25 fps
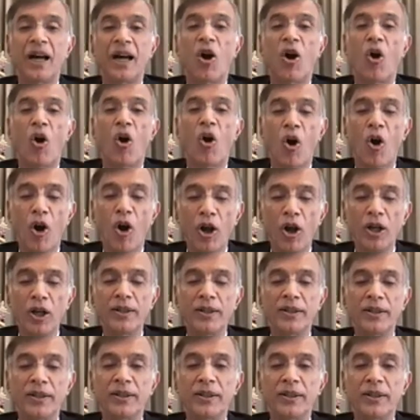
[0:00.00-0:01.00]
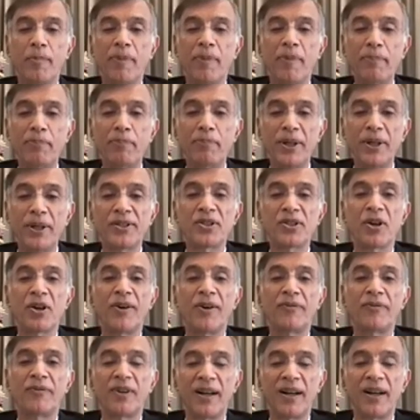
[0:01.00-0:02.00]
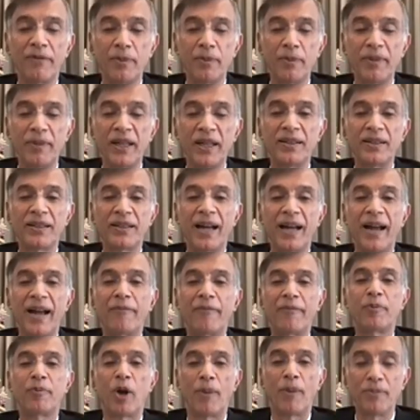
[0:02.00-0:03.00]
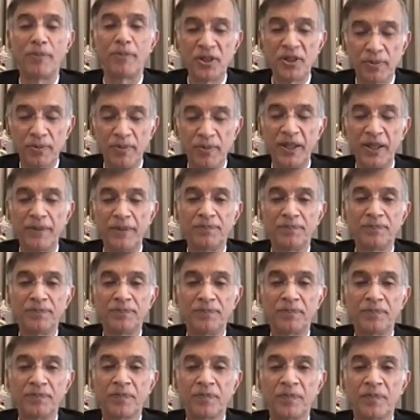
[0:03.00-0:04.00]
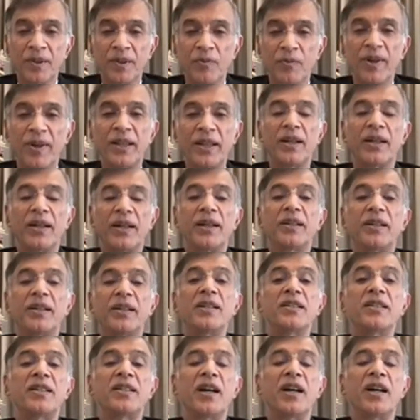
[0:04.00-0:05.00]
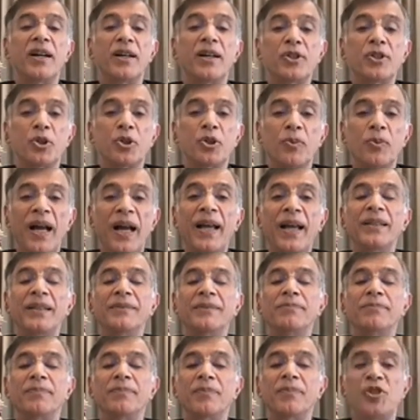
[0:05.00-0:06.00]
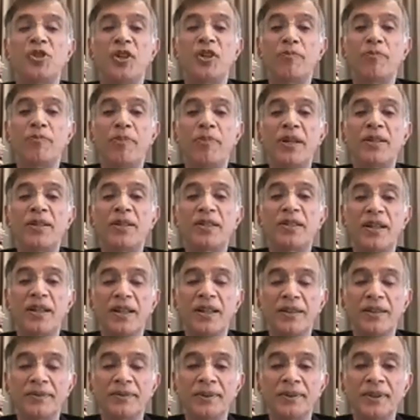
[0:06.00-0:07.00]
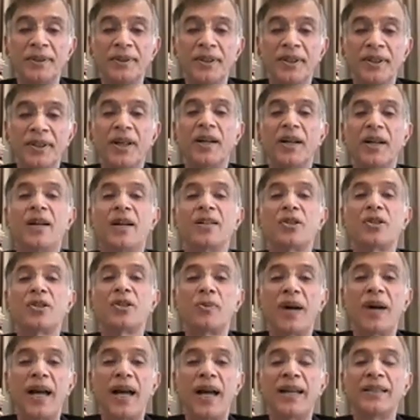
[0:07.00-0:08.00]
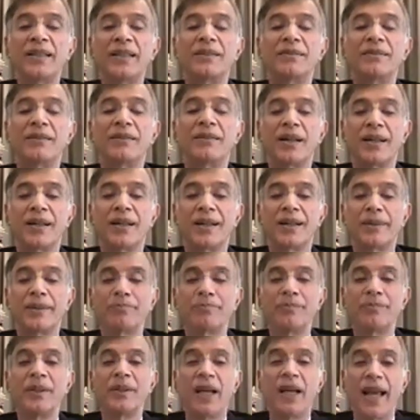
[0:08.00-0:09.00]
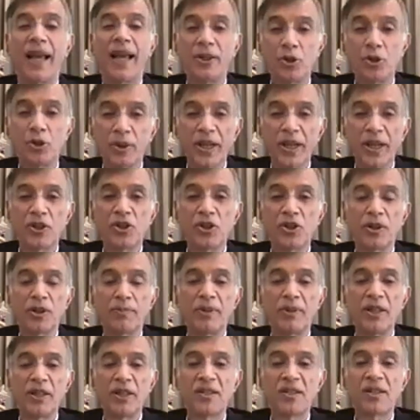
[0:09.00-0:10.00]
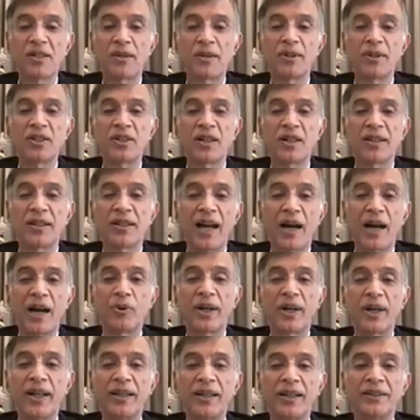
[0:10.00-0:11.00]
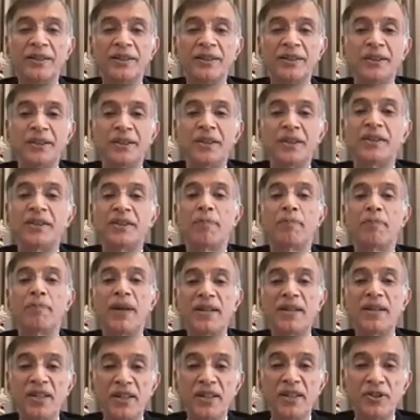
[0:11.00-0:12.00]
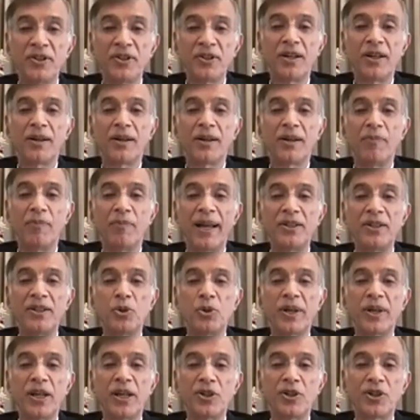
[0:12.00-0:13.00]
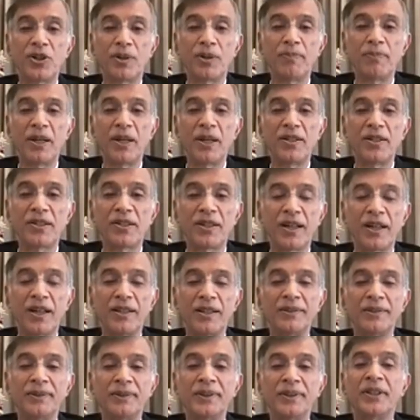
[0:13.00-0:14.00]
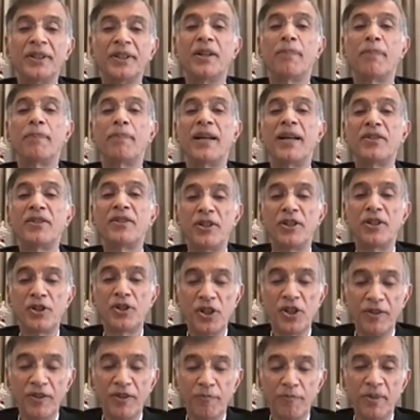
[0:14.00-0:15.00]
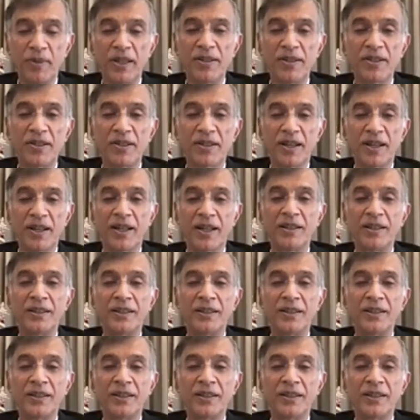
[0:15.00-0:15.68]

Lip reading: All the members of government have promised me, whether it is the erstwhile Chief Minister, the erstwhile Education Minister, Mr. Tawde, the present Education Minister, the present Chief Minister,